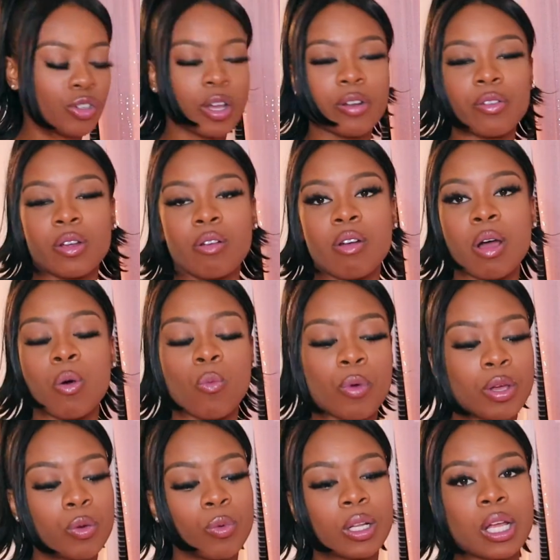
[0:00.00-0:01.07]
trying to figure out
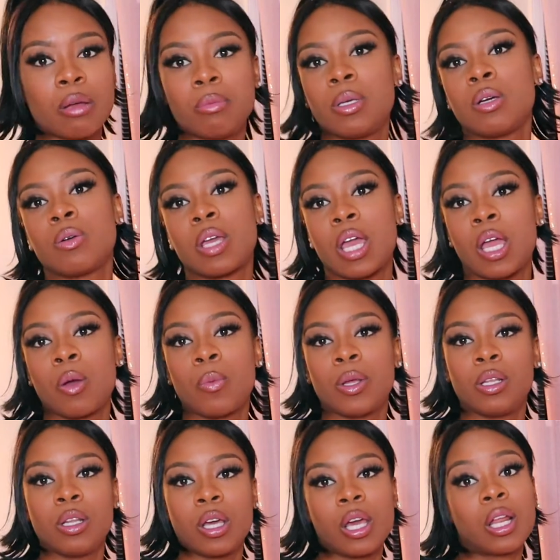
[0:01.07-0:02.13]
when will I be okay with
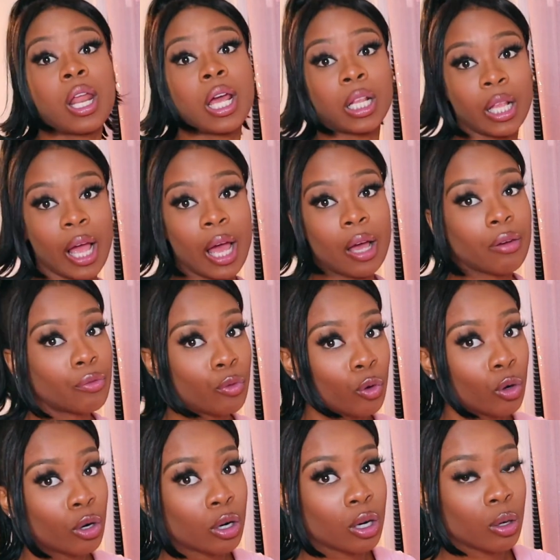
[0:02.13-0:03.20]
looking like that
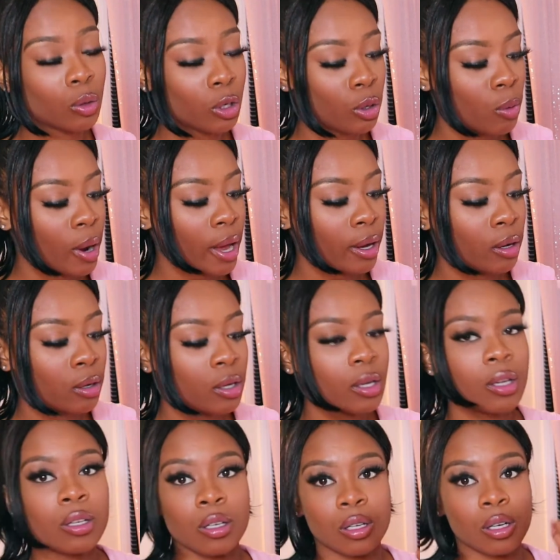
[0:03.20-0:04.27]
for a little while.
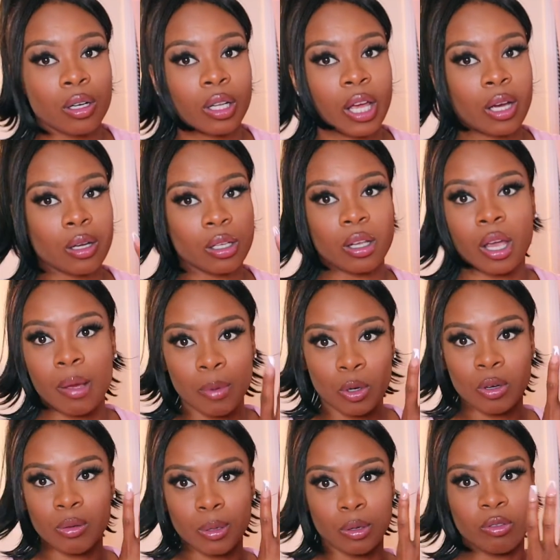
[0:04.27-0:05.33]
You know, like the
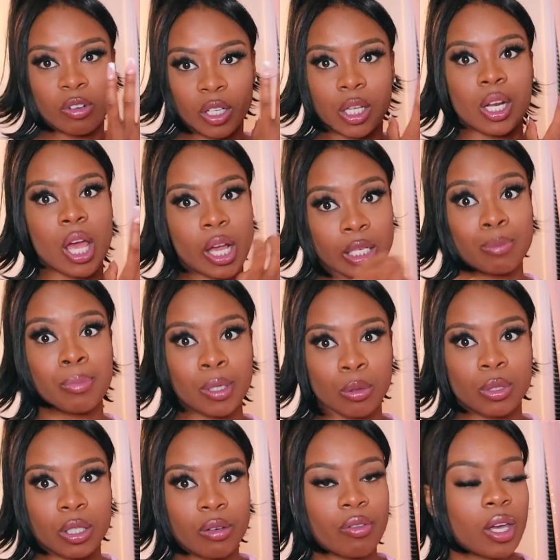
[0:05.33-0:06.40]
chemical peel really like
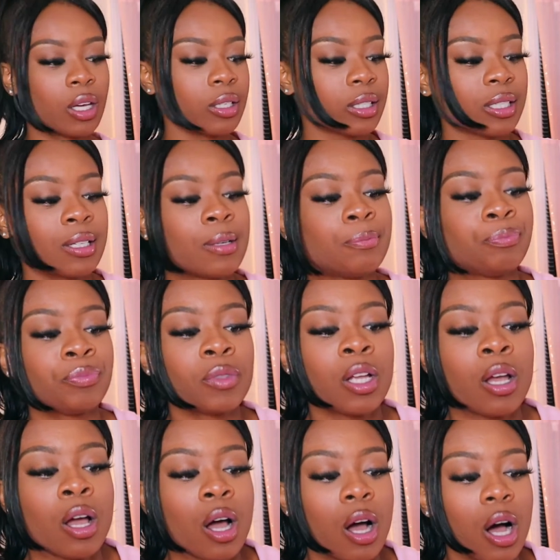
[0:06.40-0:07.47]
peels your face.
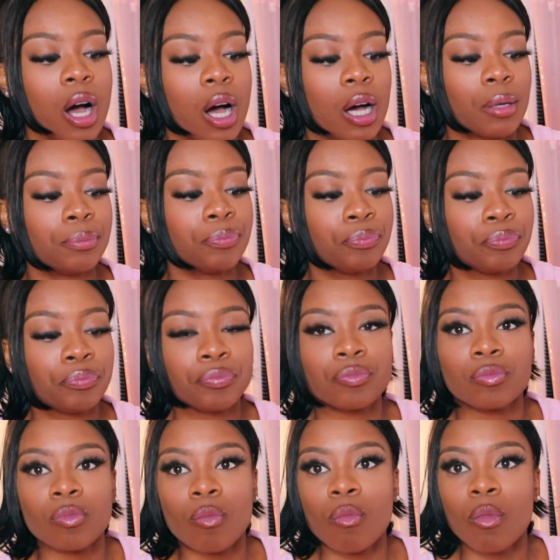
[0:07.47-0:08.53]
Um,
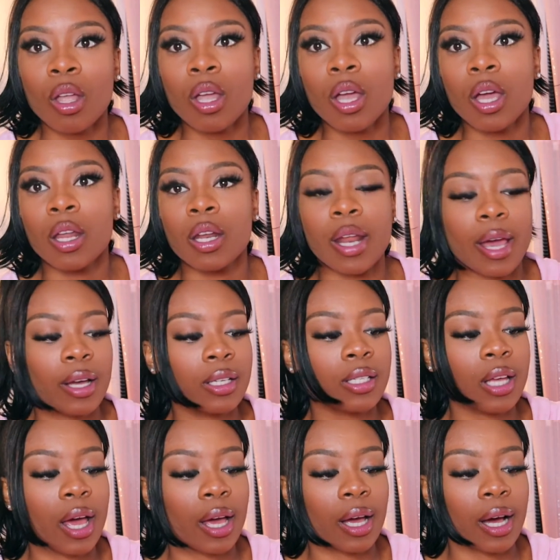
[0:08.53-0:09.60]
and next
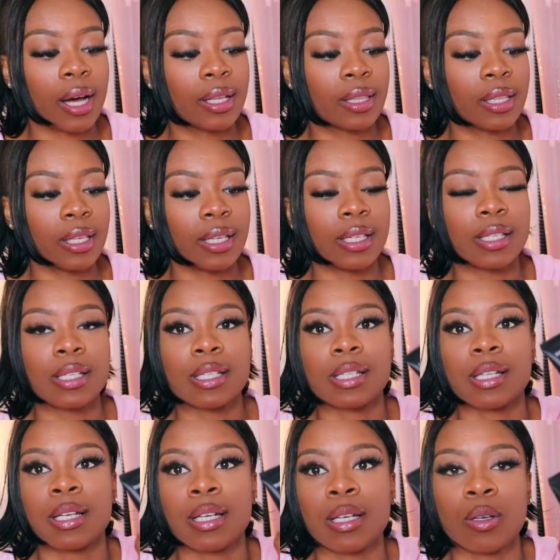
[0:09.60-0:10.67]
I got this
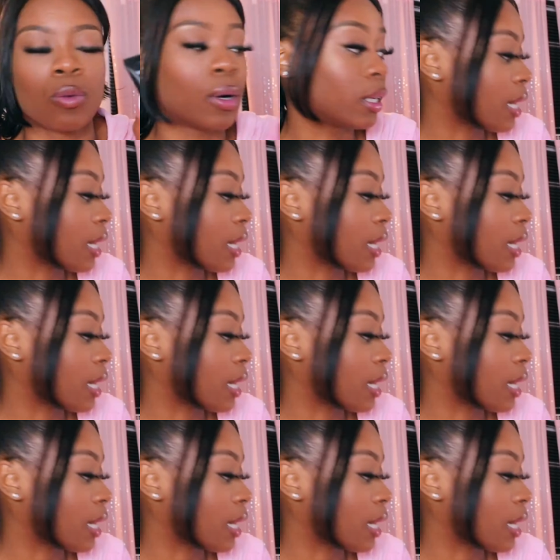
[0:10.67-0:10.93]
well